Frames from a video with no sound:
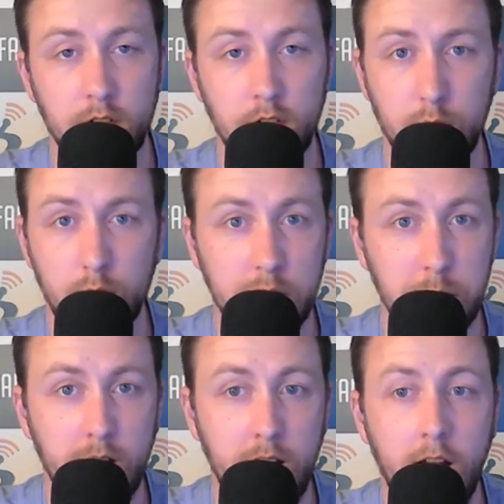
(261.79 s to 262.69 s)
to go to AC
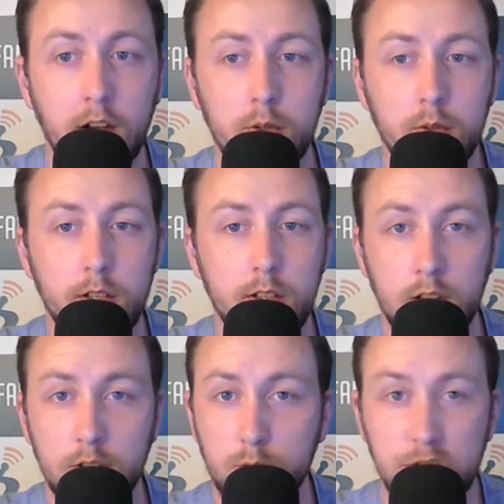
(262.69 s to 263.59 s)
Milan, I do think I
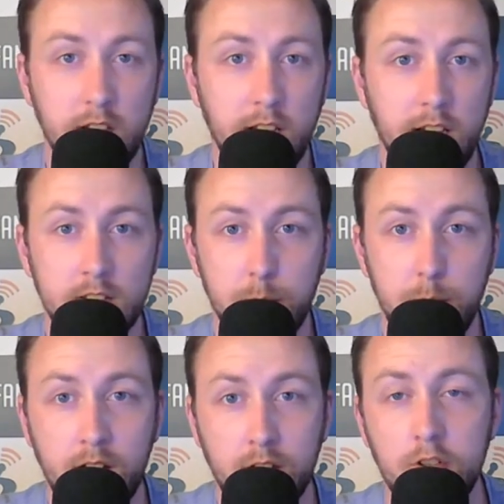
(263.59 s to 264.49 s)
do see it as a
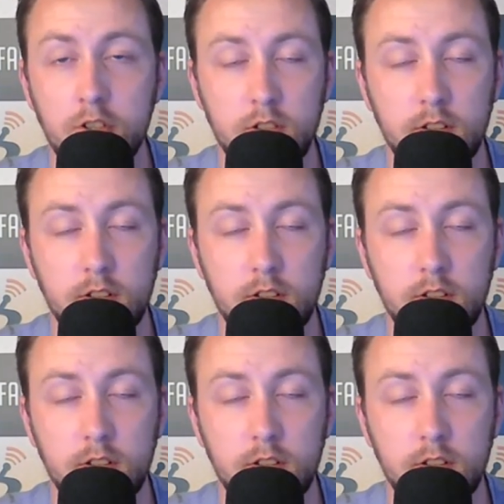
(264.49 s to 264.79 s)
beneficial